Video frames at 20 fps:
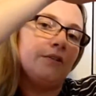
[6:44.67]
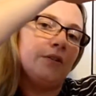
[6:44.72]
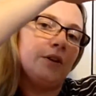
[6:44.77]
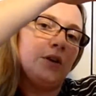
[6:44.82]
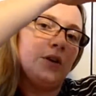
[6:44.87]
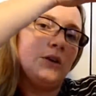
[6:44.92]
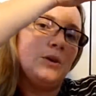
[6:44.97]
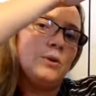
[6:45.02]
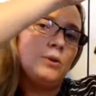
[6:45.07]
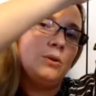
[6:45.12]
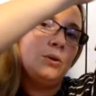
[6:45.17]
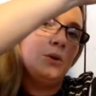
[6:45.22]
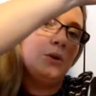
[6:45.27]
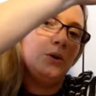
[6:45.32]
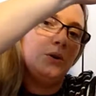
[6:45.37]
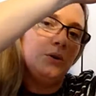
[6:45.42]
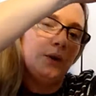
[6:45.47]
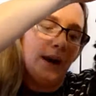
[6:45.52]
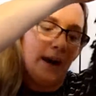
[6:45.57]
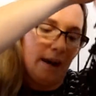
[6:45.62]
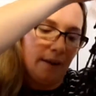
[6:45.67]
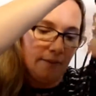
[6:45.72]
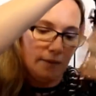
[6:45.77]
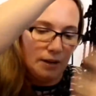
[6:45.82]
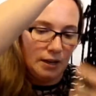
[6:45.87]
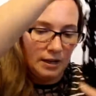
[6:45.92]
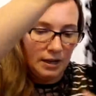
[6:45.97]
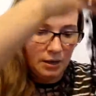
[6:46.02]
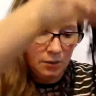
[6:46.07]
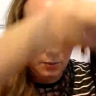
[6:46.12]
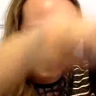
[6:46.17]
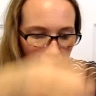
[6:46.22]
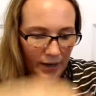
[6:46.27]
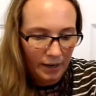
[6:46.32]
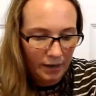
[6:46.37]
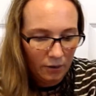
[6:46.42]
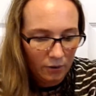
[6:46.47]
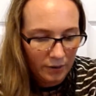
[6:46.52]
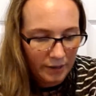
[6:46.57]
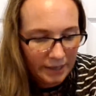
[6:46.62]
you have any
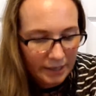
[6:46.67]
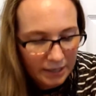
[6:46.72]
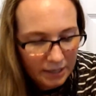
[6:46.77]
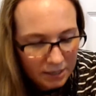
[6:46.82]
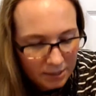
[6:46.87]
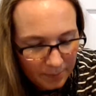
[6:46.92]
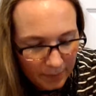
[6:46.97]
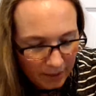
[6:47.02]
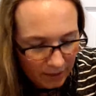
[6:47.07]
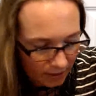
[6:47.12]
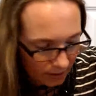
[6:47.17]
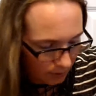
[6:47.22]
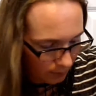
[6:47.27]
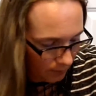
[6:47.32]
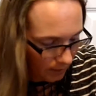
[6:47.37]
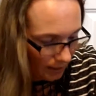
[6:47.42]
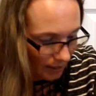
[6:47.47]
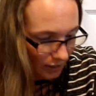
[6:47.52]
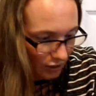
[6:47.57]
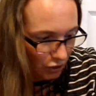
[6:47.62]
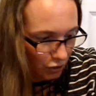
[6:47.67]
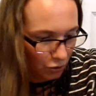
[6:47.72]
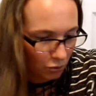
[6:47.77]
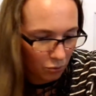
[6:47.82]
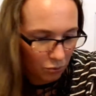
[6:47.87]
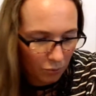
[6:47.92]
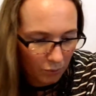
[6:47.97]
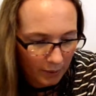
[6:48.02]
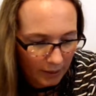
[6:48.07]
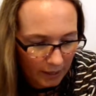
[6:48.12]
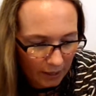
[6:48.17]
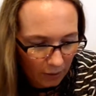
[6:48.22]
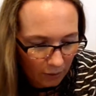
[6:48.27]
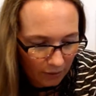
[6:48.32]
way or any experience with like jewelry or